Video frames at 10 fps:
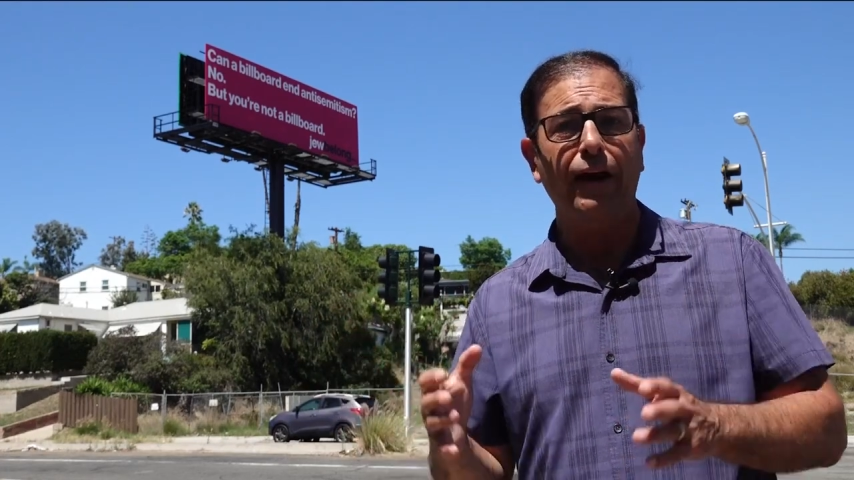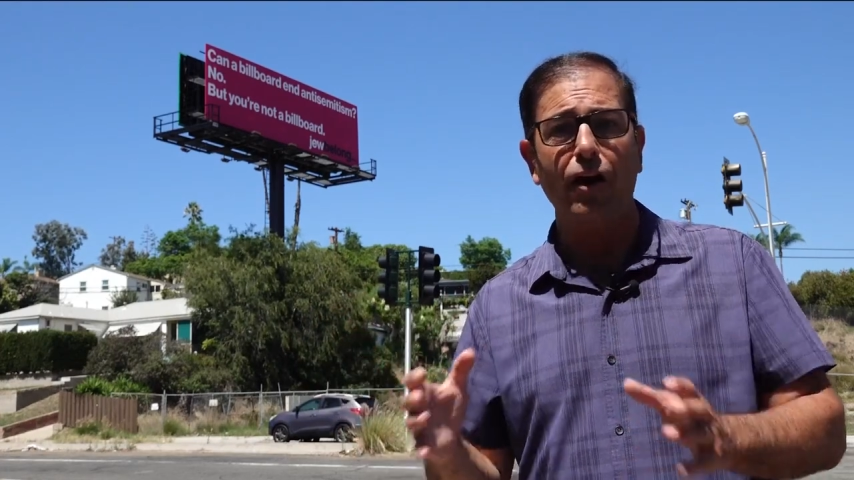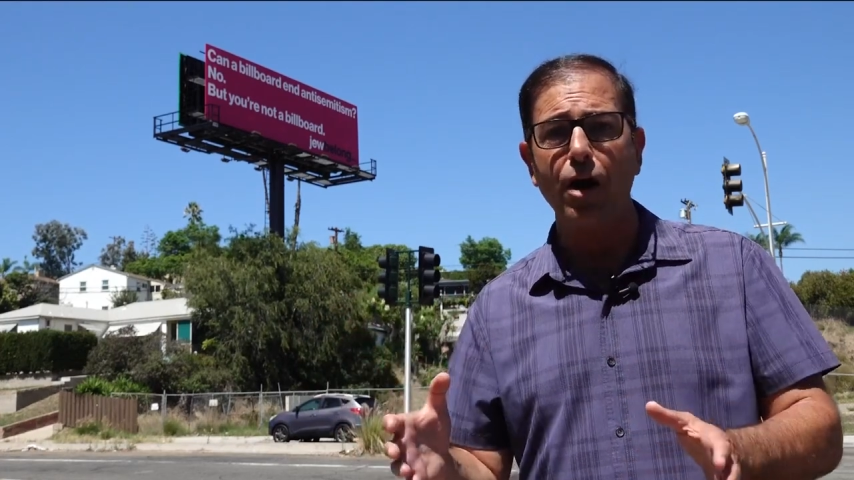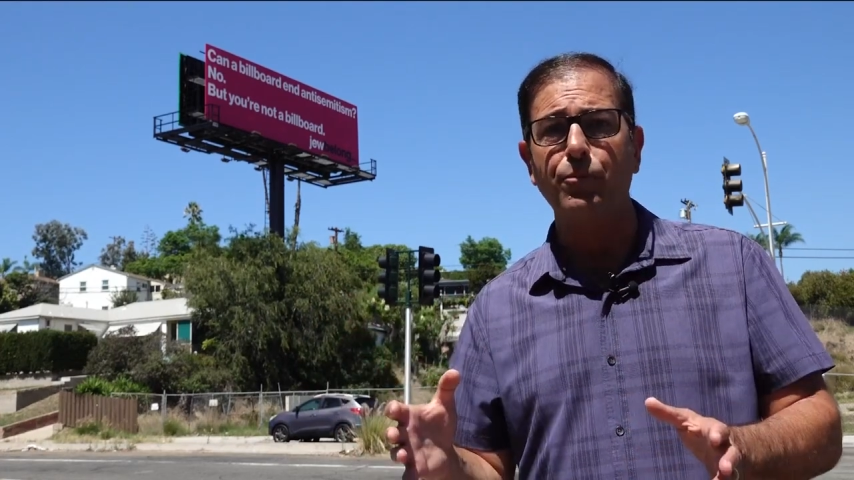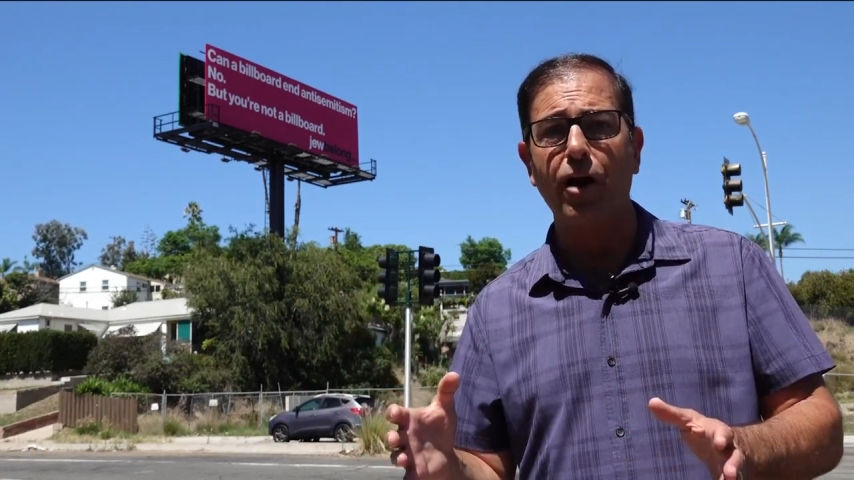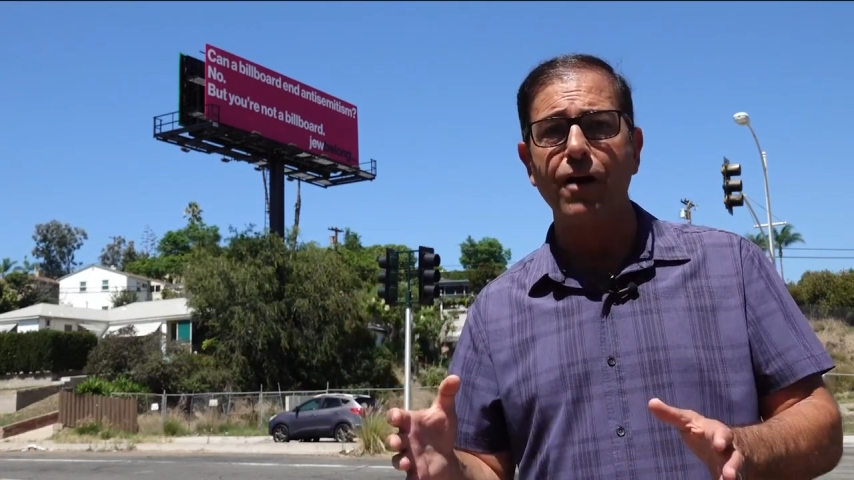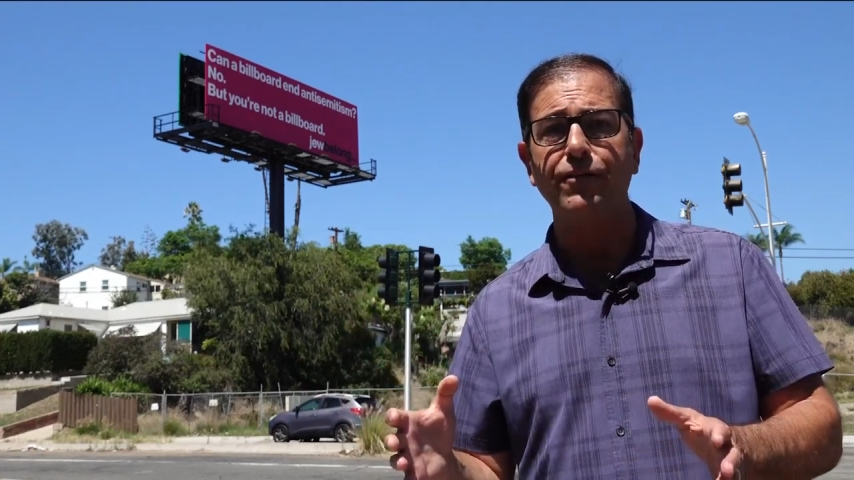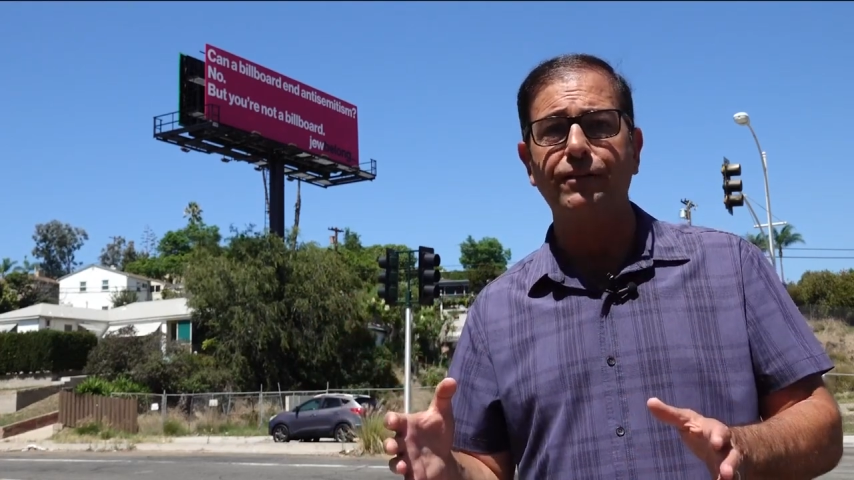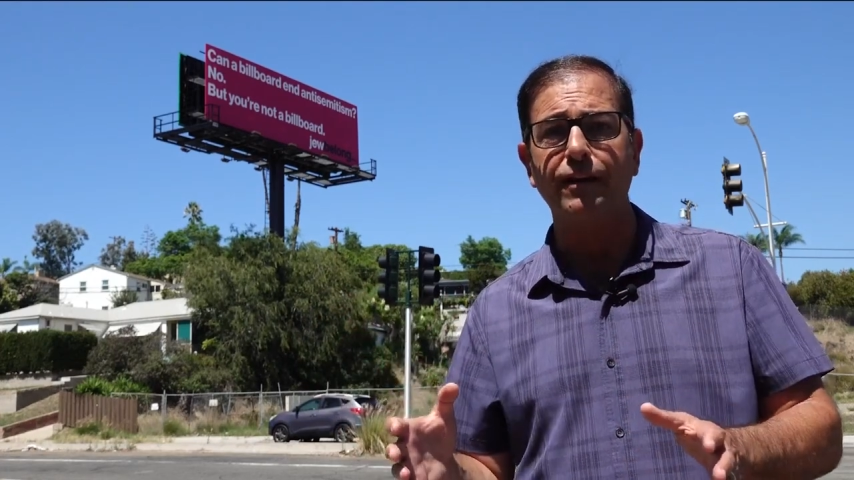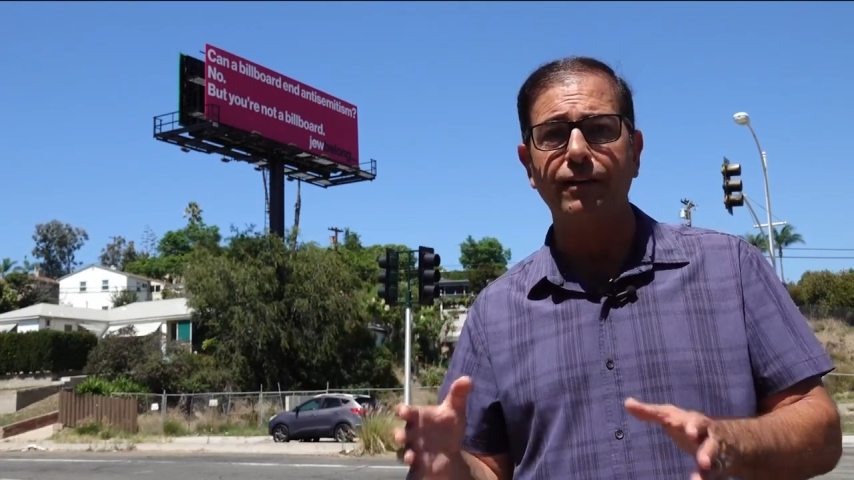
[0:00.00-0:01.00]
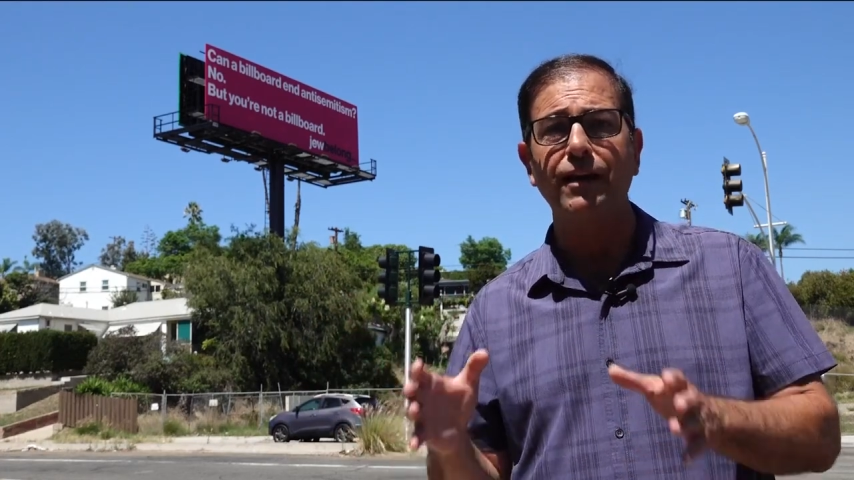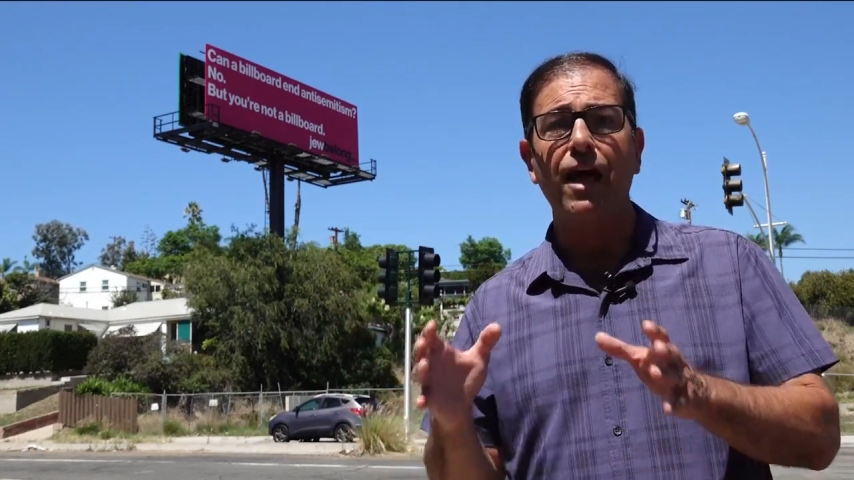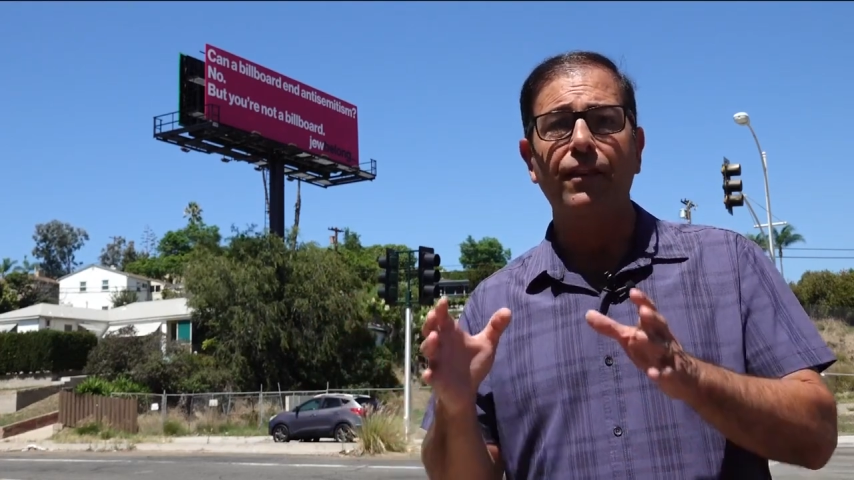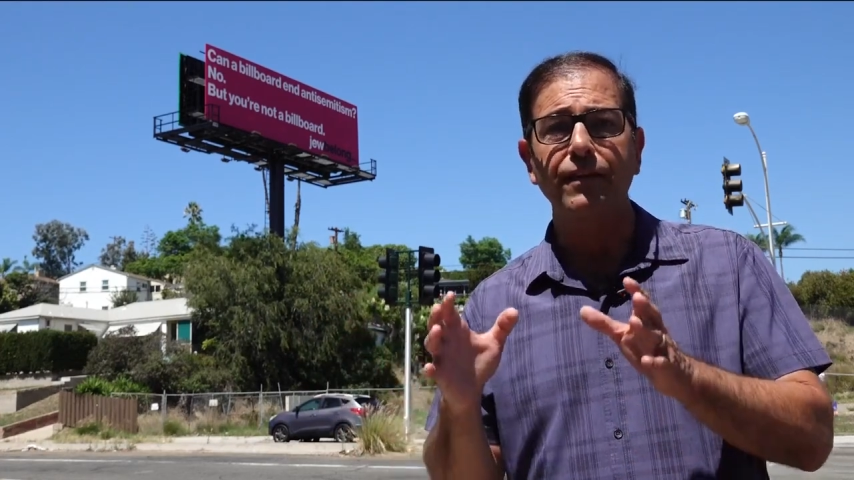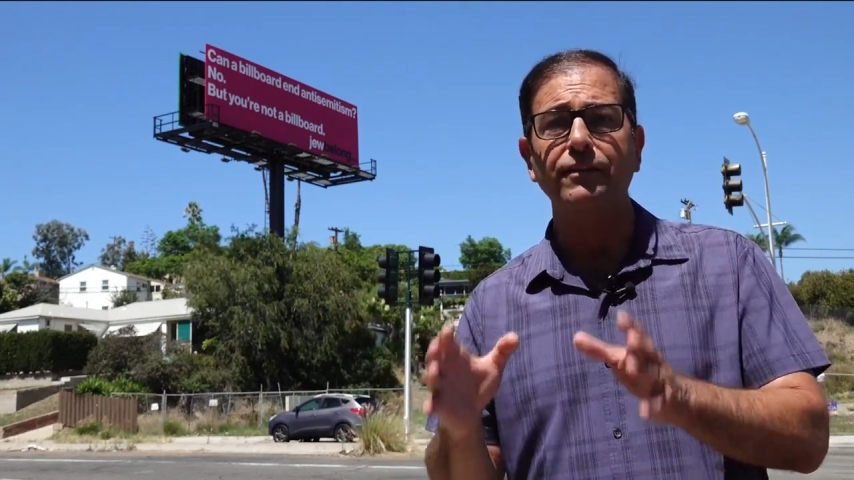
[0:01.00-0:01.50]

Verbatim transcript: and a nonprofit says